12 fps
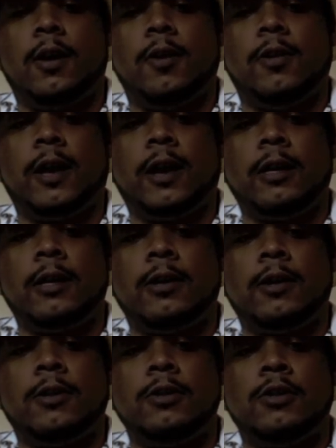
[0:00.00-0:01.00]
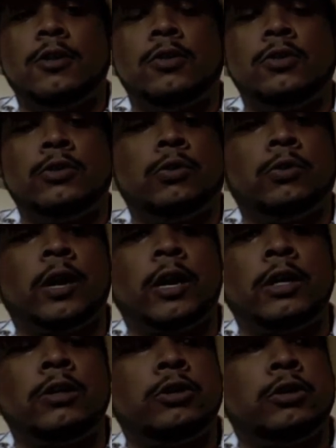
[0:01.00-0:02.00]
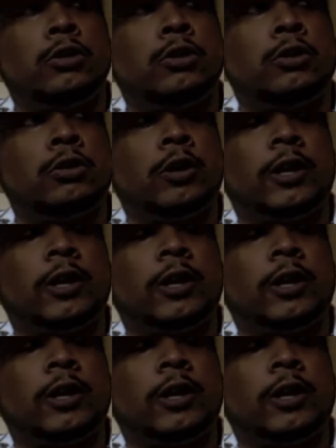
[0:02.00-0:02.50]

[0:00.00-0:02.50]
Okay, you're